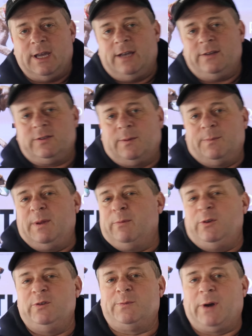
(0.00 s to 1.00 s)
Yes, some people
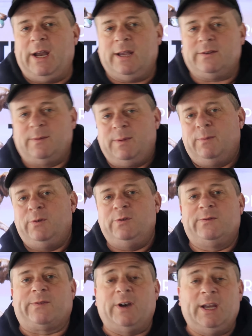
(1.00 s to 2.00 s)
use break, some people
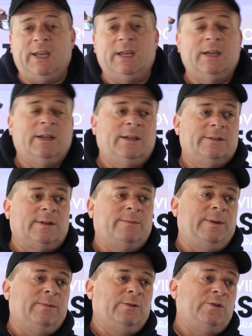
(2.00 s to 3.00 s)
use free, some
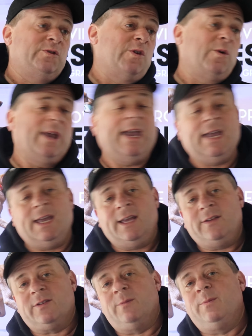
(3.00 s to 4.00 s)
people use
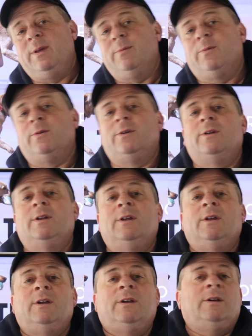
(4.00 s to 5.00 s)
okay, some people
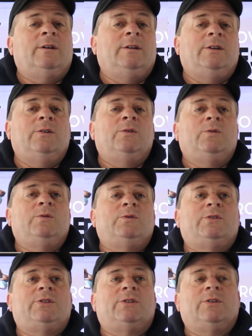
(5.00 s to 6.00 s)

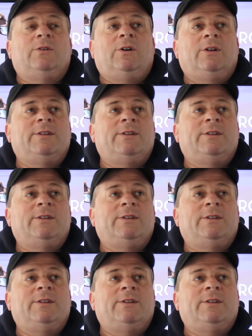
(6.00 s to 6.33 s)
use all